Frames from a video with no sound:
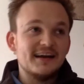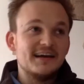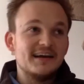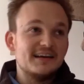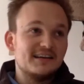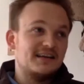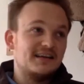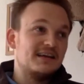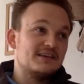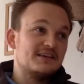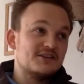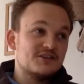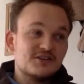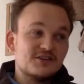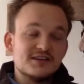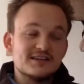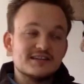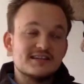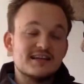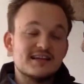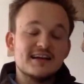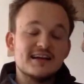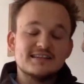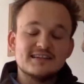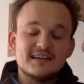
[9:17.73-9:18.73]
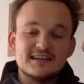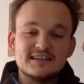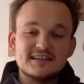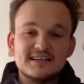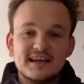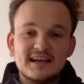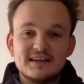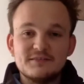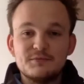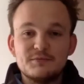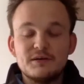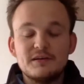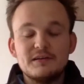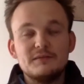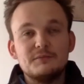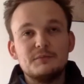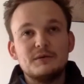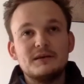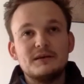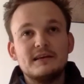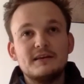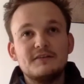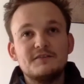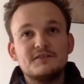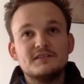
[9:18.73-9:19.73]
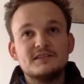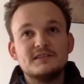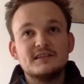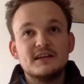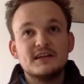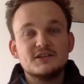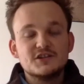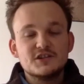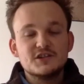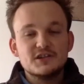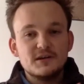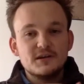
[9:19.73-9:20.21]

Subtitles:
It's just, as I said, we live such